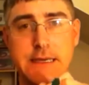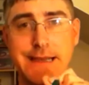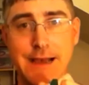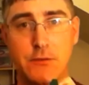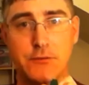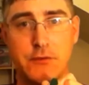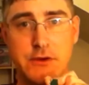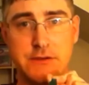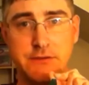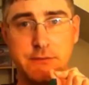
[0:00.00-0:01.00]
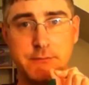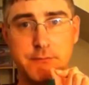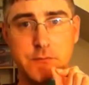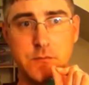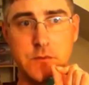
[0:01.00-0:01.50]
decals for his
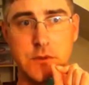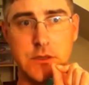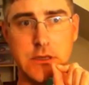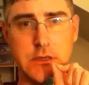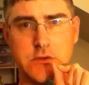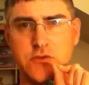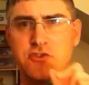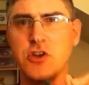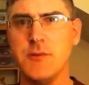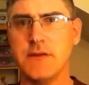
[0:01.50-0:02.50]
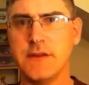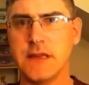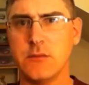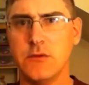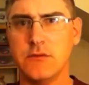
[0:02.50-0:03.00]
uh, Sherman, I
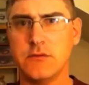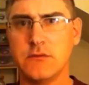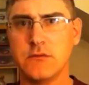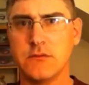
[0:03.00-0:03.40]
think it was.